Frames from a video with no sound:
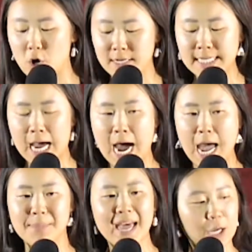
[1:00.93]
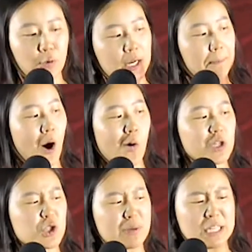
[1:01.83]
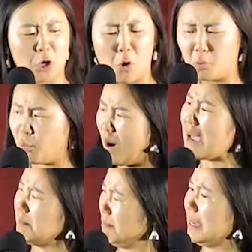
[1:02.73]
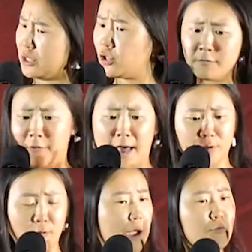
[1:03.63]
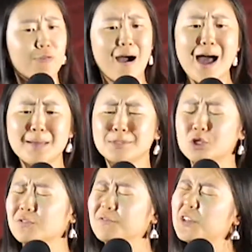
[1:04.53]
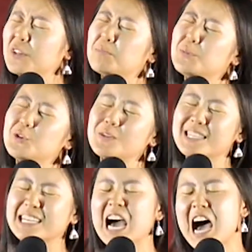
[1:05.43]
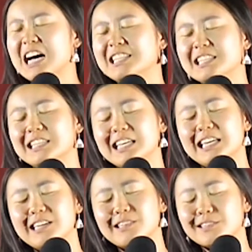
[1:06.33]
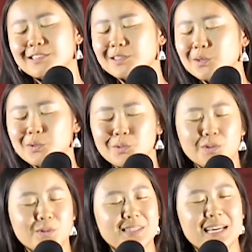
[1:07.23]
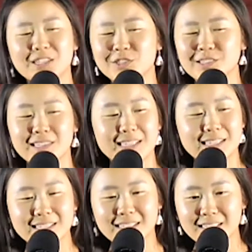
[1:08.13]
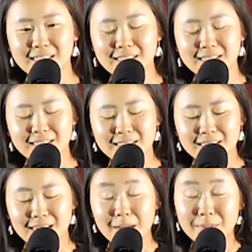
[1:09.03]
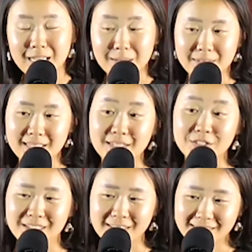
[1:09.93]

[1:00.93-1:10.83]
on time, equated poetry to old white men, couldn't find the right rhymes, couldn't feel the music underneath, so naturally I became a teacher.